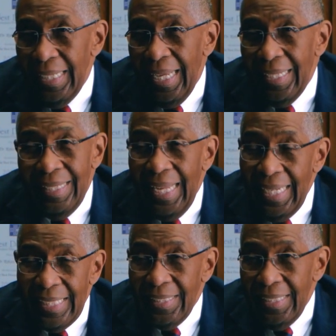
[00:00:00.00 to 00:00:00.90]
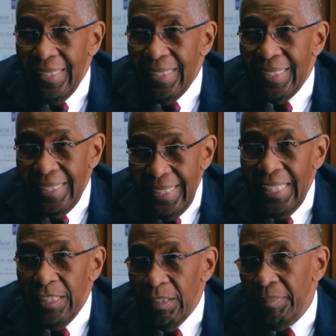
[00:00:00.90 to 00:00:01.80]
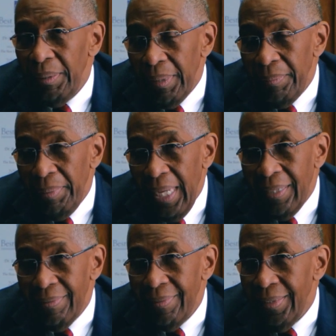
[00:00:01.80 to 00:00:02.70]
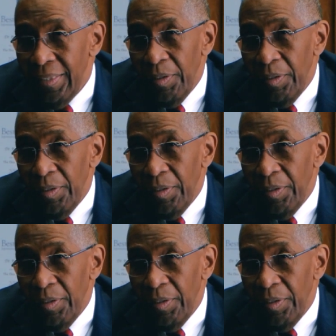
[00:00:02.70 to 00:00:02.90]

And that actually continued to be my pattern